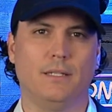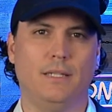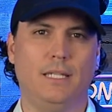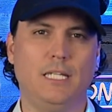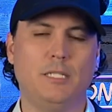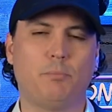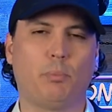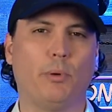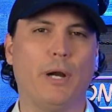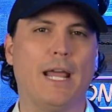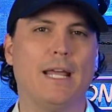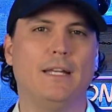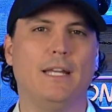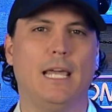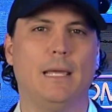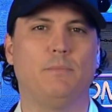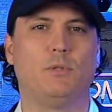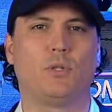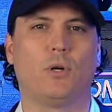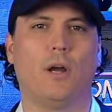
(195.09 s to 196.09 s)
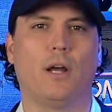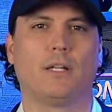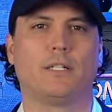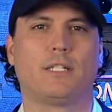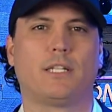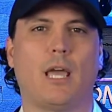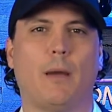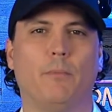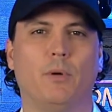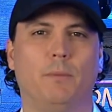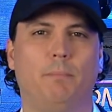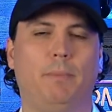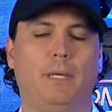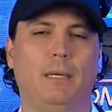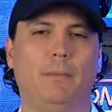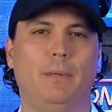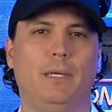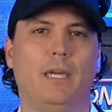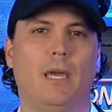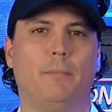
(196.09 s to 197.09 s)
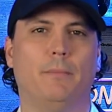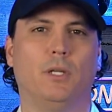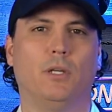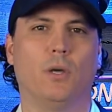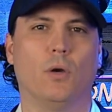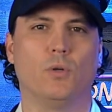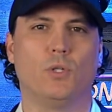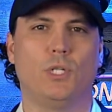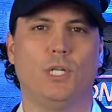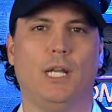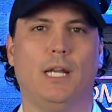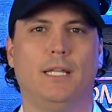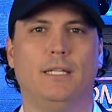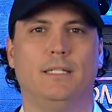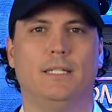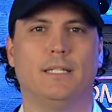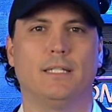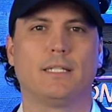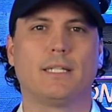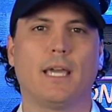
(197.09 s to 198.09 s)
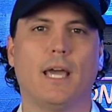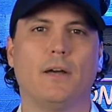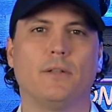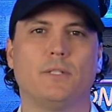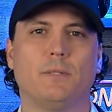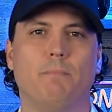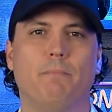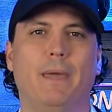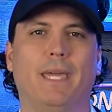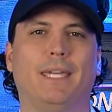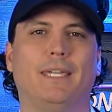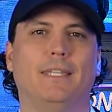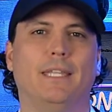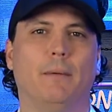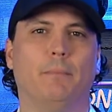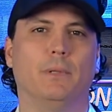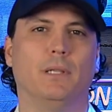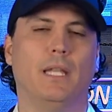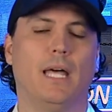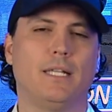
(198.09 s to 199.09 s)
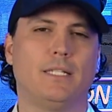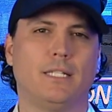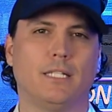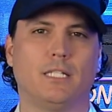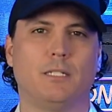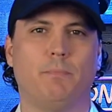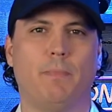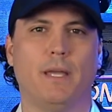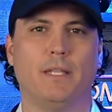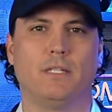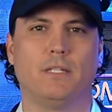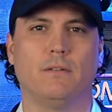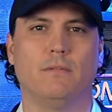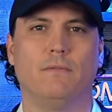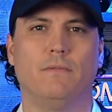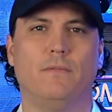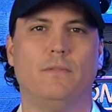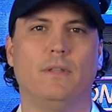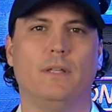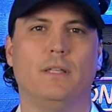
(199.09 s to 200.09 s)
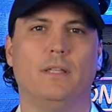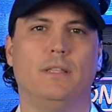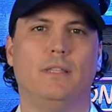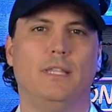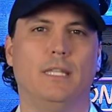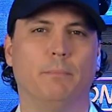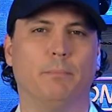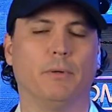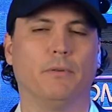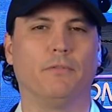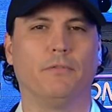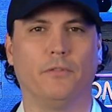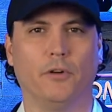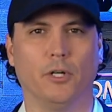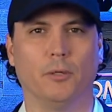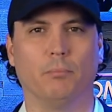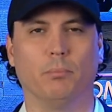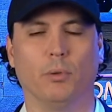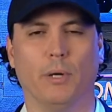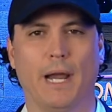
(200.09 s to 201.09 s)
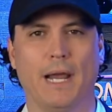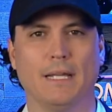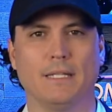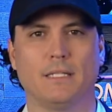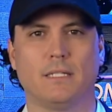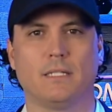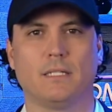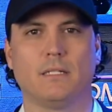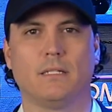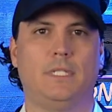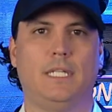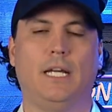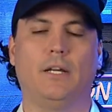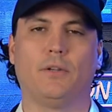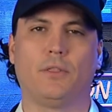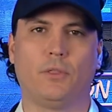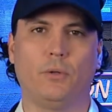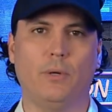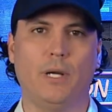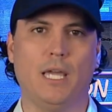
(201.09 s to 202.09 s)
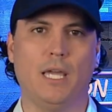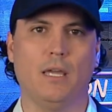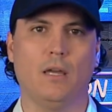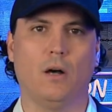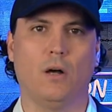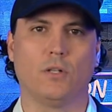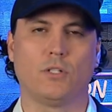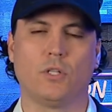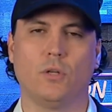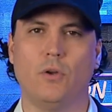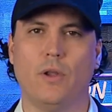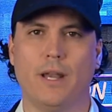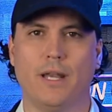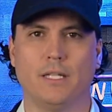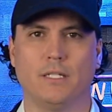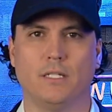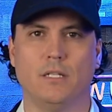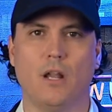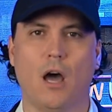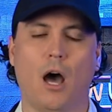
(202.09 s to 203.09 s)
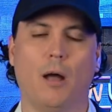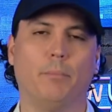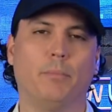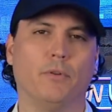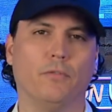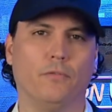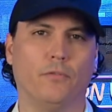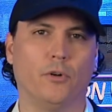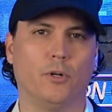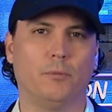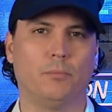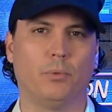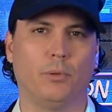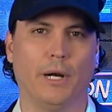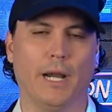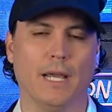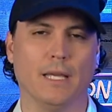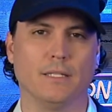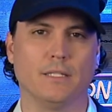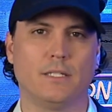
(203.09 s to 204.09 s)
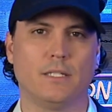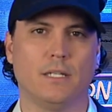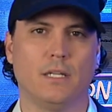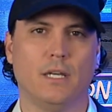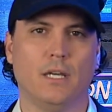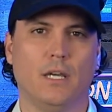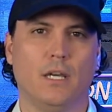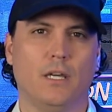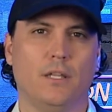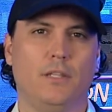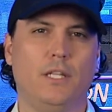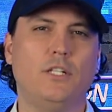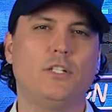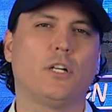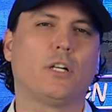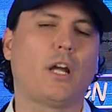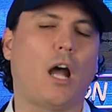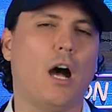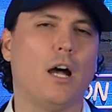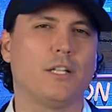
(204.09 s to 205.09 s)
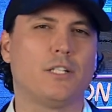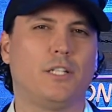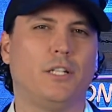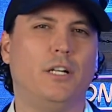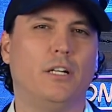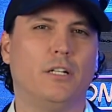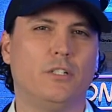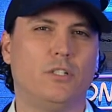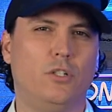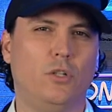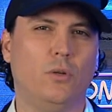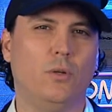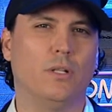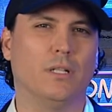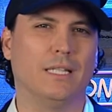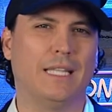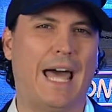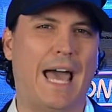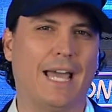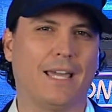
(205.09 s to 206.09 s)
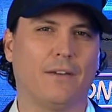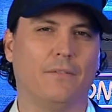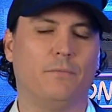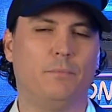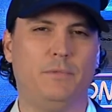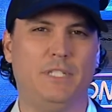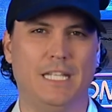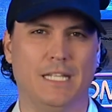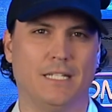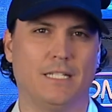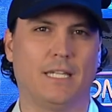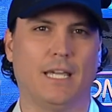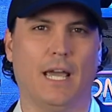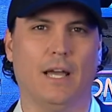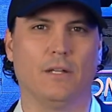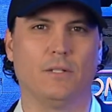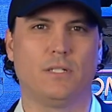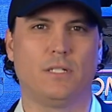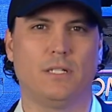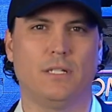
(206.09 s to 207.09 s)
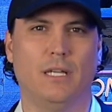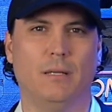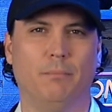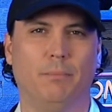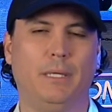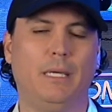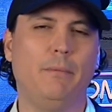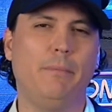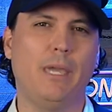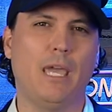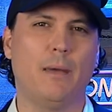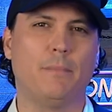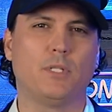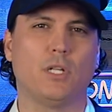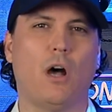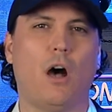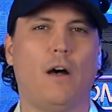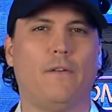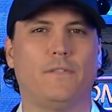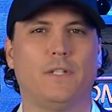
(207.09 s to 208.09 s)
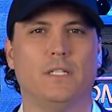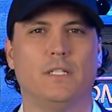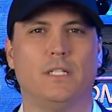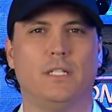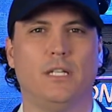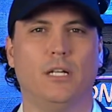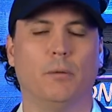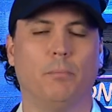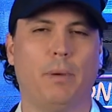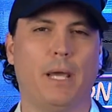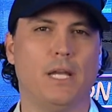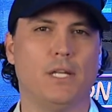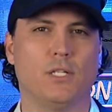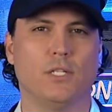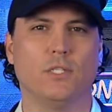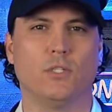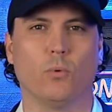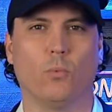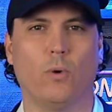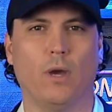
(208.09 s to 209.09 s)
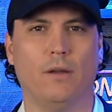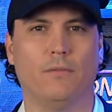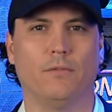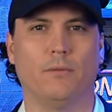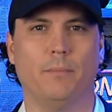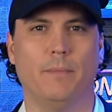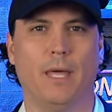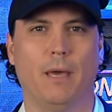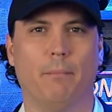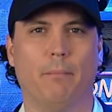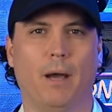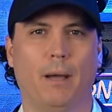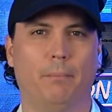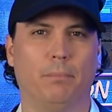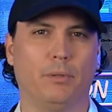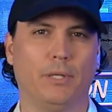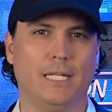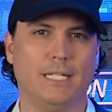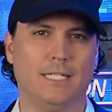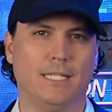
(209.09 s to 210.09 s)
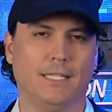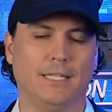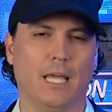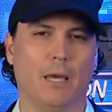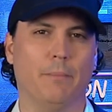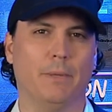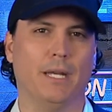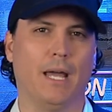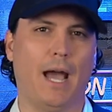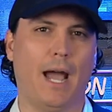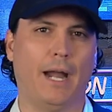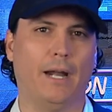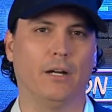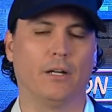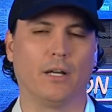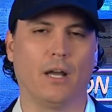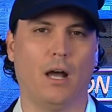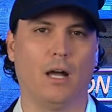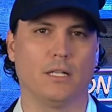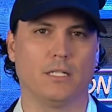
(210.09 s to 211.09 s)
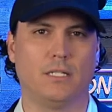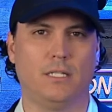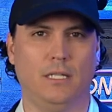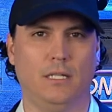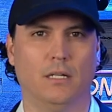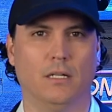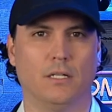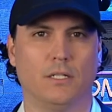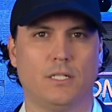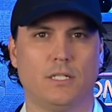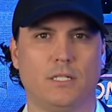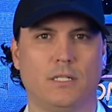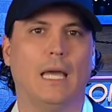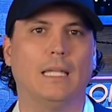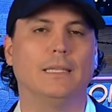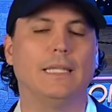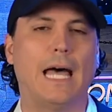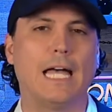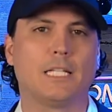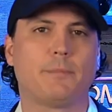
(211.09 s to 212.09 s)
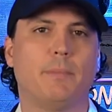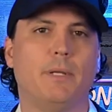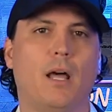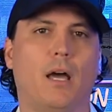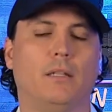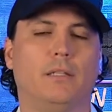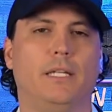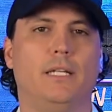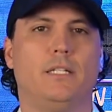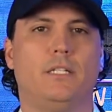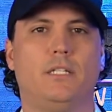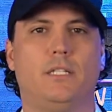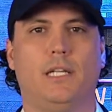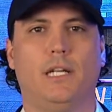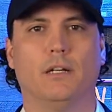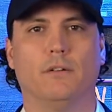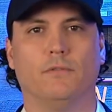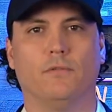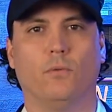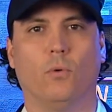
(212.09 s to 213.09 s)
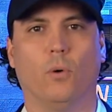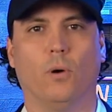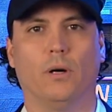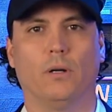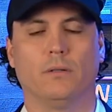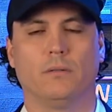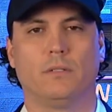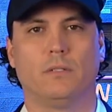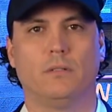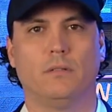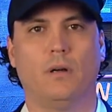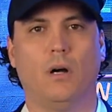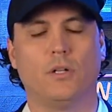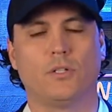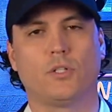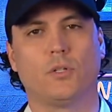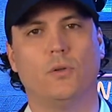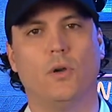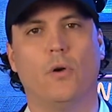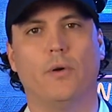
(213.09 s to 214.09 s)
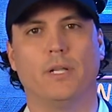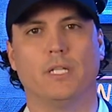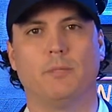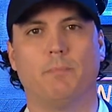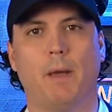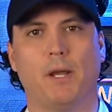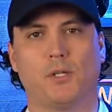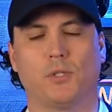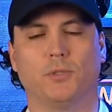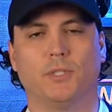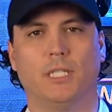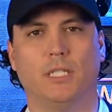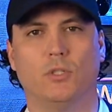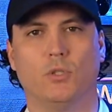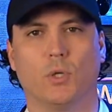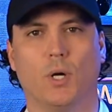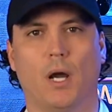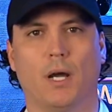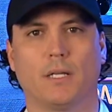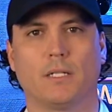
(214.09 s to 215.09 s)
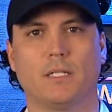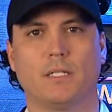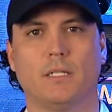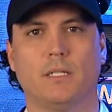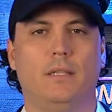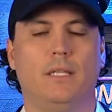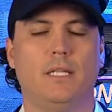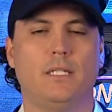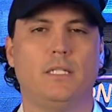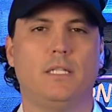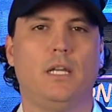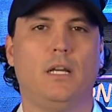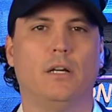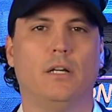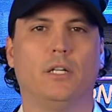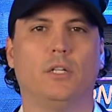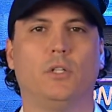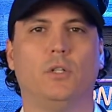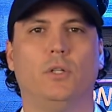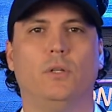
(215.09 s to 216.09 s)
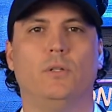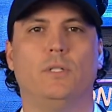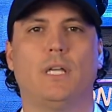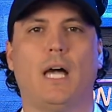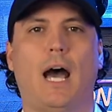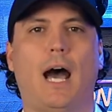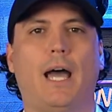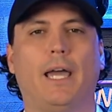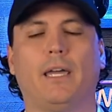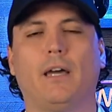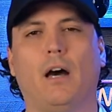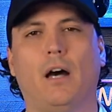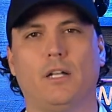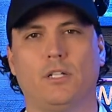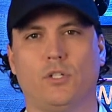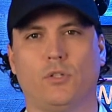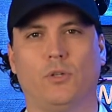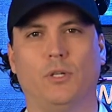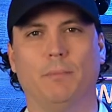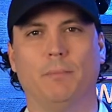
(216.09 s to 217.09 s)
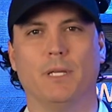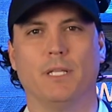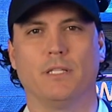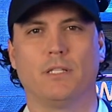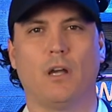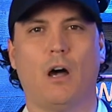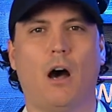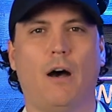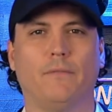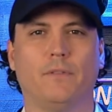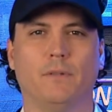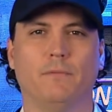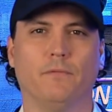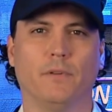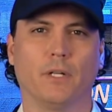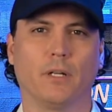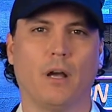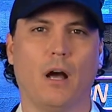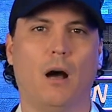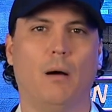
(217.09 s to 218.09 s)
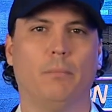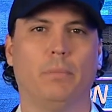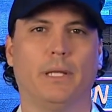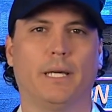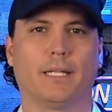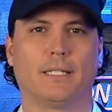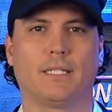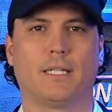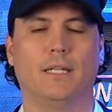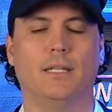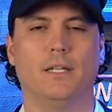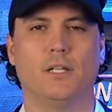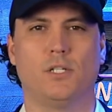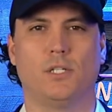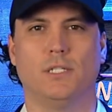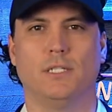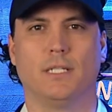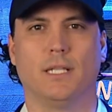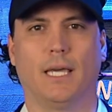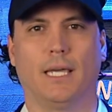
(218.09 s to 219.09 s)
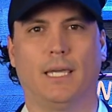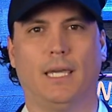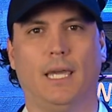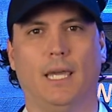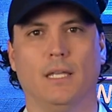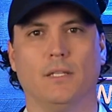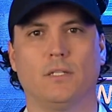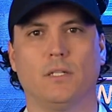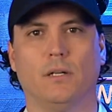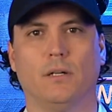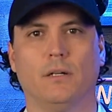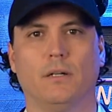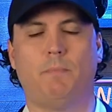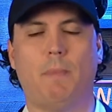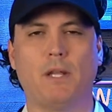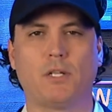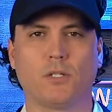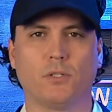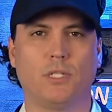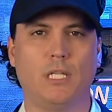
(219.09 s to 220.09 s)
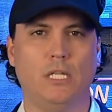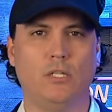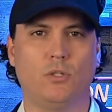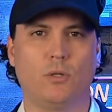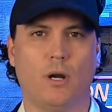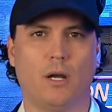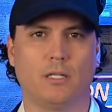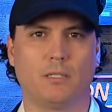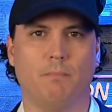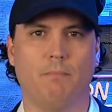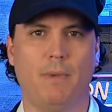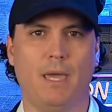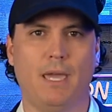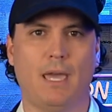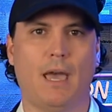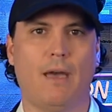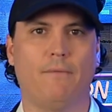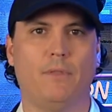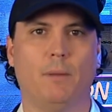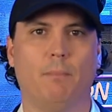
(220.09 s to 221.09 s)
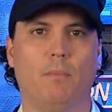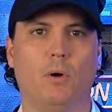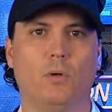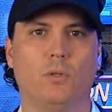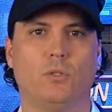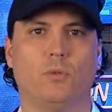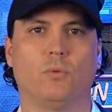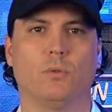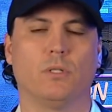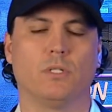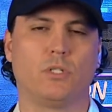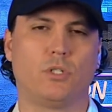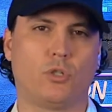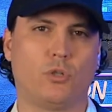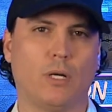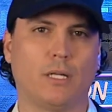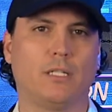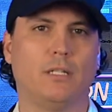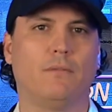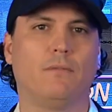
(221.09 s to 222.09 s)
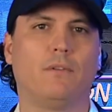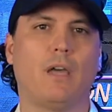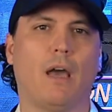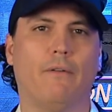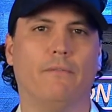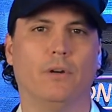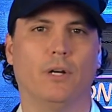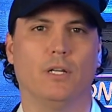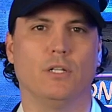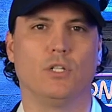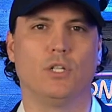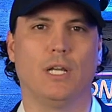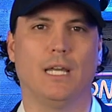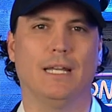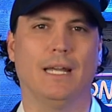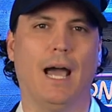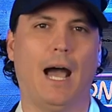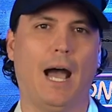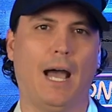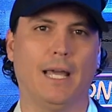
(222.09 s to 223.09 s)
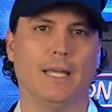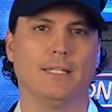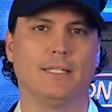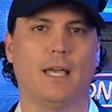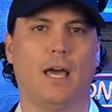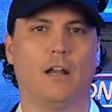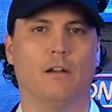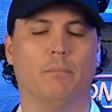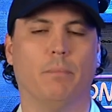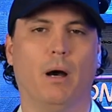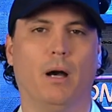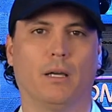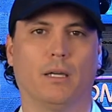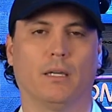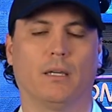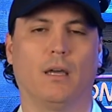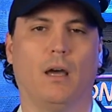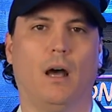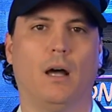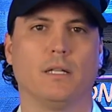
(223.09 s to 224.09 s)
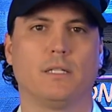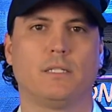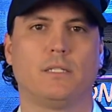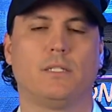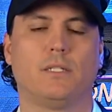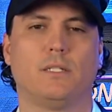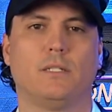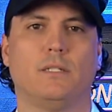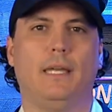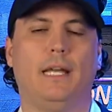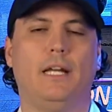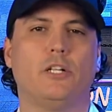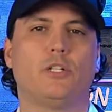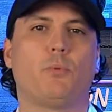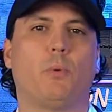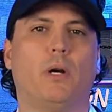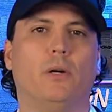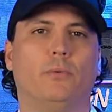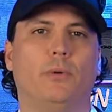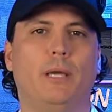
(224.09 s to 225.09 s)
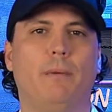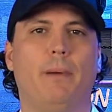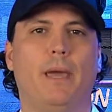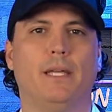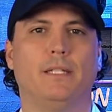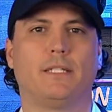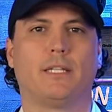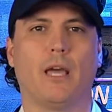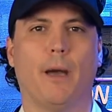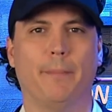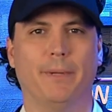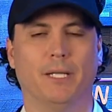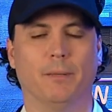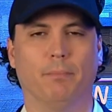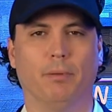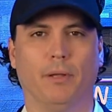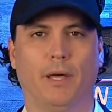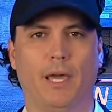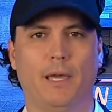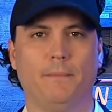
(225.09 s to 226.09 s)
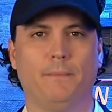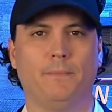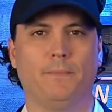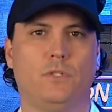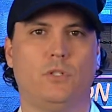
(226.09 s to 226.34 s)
These brand name drugs come with PBM negotiated discounts, making them less expensive than preferred brands. Tier 3, also known as non-preferred brands, these are costlier due to lack of discounts, and PBMs often steer patients away from them by placing them in higher cost tiers. And last but not least, Tier 4, also known as specialty drugs. This tier includes high-cost treatments, often for complex conditions like cancer. Specialty drugs may have the most restrictive coverage and highest out-of-pocket costs. Here's where rebates come into play.